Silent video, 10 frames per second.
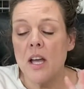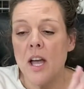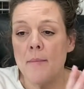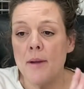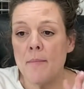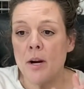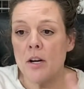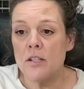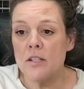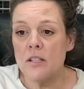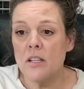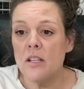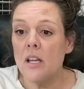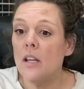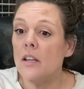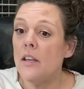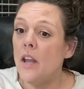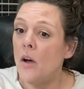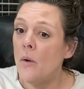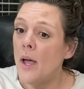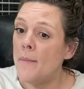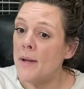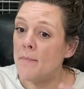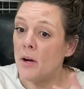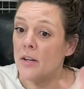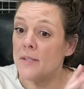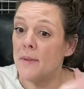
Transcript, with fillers: Hummingbirds. No hummingbirds,